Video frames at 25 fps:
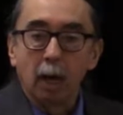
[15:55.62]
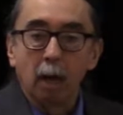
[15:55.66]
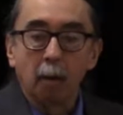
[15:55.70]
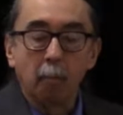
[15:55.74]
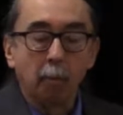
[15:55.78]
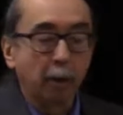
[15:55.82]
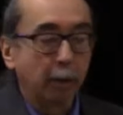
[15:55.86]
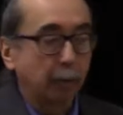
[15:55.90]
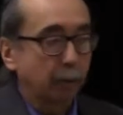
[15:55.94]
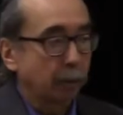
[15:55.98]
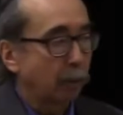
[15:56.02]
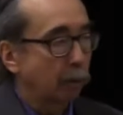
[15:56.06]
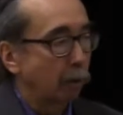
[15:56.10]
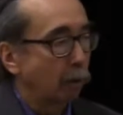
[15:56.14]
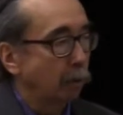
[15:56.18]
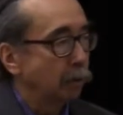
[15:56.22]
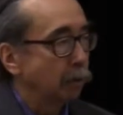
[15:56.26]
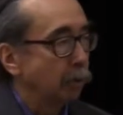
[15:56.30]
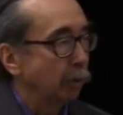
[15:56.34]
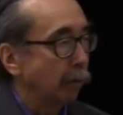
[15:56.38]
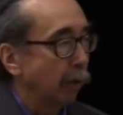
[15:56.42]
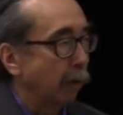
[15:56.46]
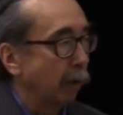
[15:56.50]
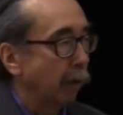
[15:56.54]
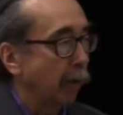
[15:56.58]
about our
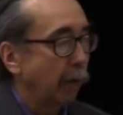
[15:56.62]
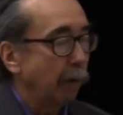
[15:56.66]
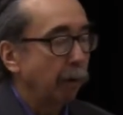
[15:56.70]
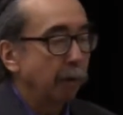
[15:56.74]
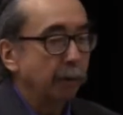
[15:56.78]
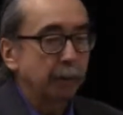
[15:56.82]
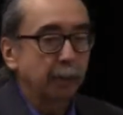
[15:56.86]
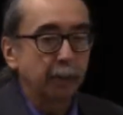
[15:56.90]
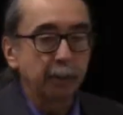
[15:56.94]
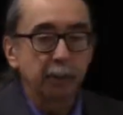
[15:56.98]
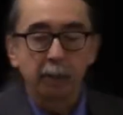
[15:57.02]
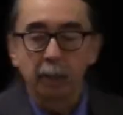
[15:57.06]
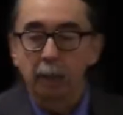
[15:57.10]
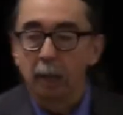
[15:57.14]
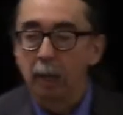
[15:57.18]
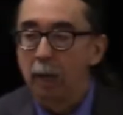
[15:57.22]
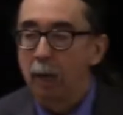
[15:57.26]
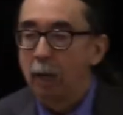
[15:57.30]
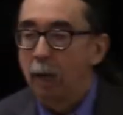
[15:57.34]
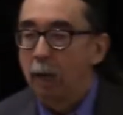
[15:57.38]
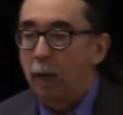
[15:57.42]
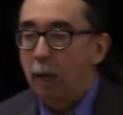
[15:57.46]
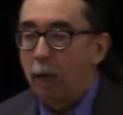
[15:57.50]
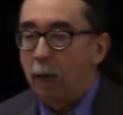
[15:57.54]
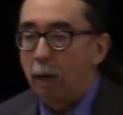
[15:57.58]
culture and our heritage,
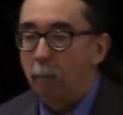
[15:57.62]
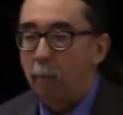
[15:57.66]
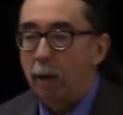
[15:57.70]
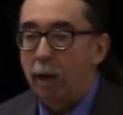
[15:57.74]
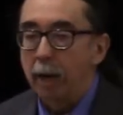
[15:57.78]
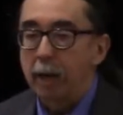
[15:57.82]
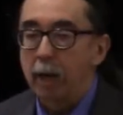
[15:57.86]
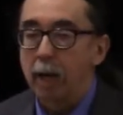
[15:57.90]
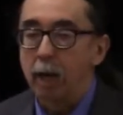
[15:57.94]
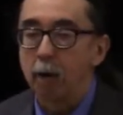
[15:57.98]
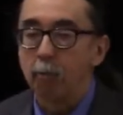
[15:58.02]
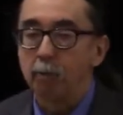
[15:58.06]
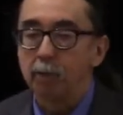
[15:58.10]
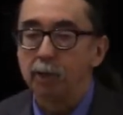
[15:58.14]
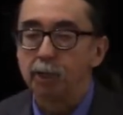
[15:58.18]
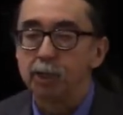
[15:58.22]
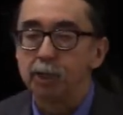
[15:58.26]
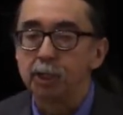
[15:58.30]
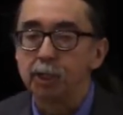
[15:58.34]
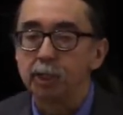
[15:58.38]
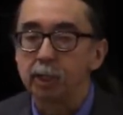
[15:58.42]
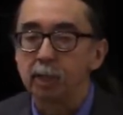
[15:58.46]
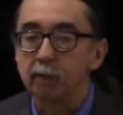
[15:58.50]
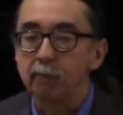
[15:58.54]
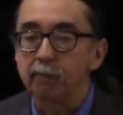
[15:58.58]
about how we
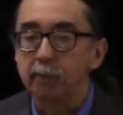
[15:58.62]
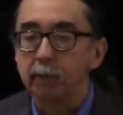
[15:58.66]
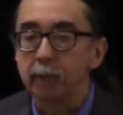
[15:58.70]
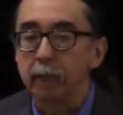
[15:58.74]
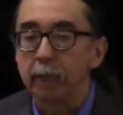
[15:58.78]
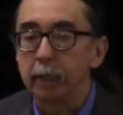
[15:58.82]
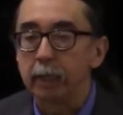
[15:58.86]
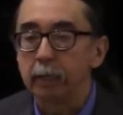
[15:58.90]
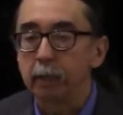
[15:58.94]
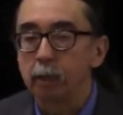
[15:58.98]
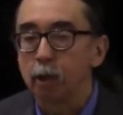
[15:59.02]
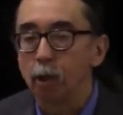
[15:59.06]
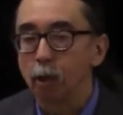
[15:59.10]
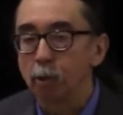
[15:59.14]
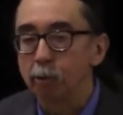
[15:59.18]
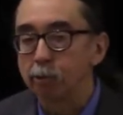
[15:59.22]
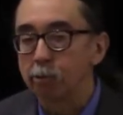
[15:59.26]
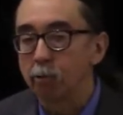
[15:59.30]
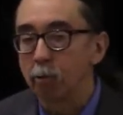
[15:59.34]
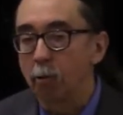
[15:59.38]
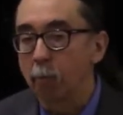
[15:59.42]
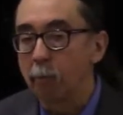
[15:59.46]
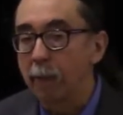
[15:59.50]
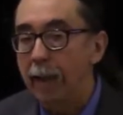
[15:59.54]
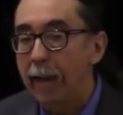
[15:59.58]
shift in
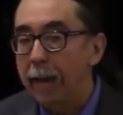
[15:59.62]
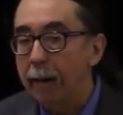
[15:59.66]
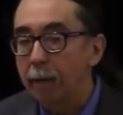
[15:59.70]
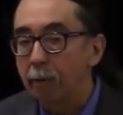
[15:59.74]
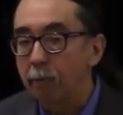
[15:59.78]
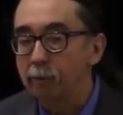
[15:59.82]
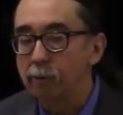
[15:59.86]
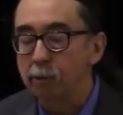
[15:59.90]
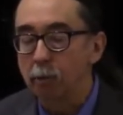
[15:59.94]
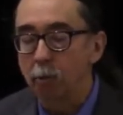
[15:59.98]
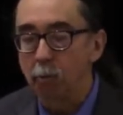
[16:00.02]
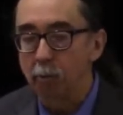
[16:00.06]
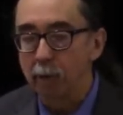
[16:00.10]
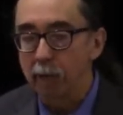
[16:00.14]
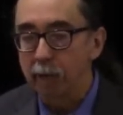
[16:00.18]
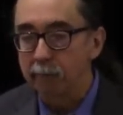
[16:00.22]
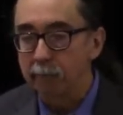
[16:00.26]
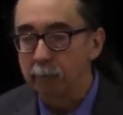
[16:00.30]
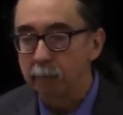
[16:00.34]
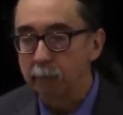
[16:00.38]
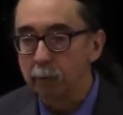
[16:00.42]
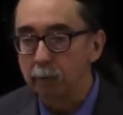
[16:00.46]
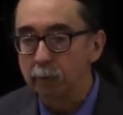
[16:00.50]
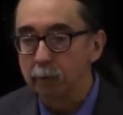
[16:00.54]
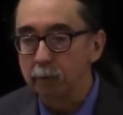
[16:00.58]
cultural patterns away
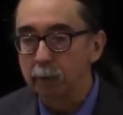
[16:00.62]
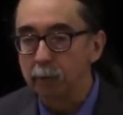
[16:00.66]
from those